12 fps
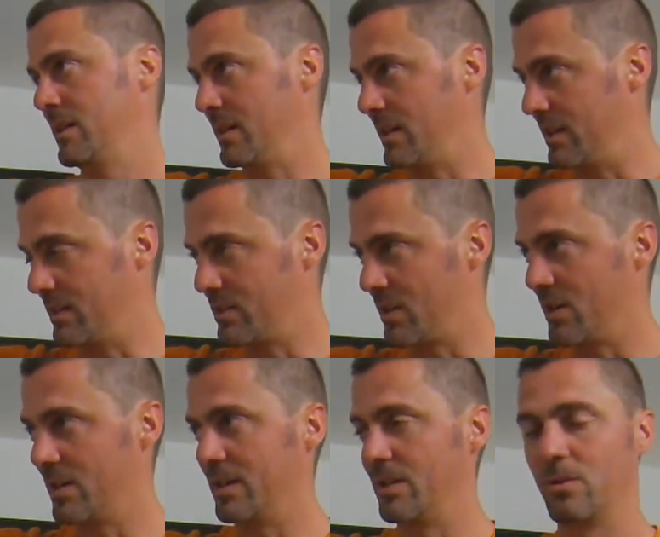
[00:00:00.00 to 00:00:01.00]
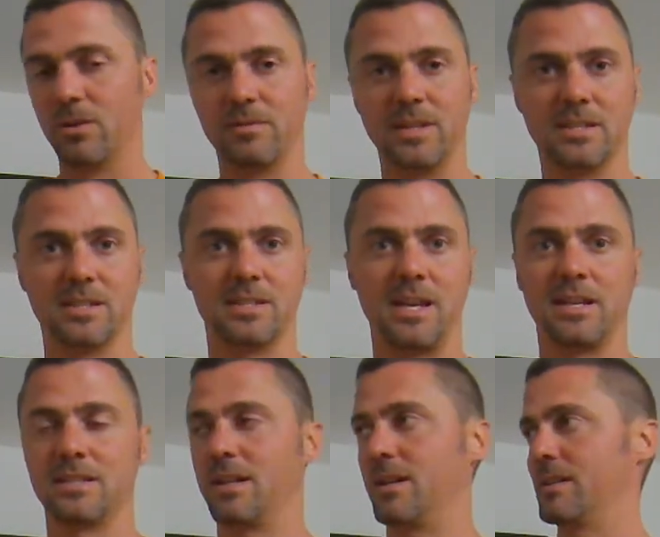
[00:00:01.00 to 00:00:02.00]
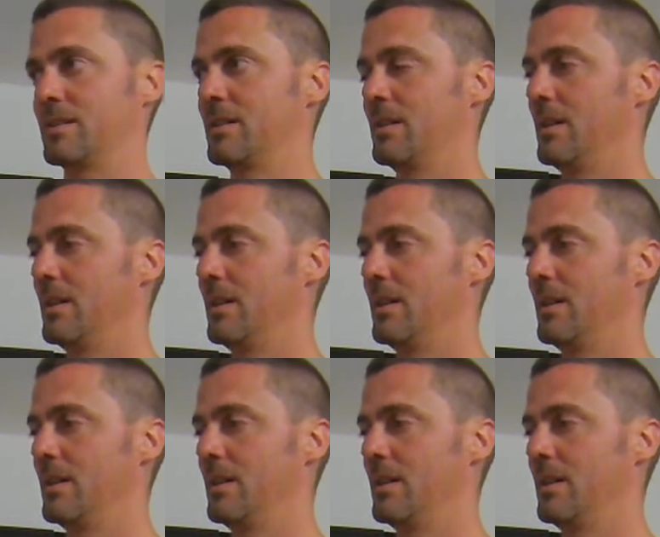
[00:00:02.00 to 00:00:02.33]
Internally all of these are sanitized.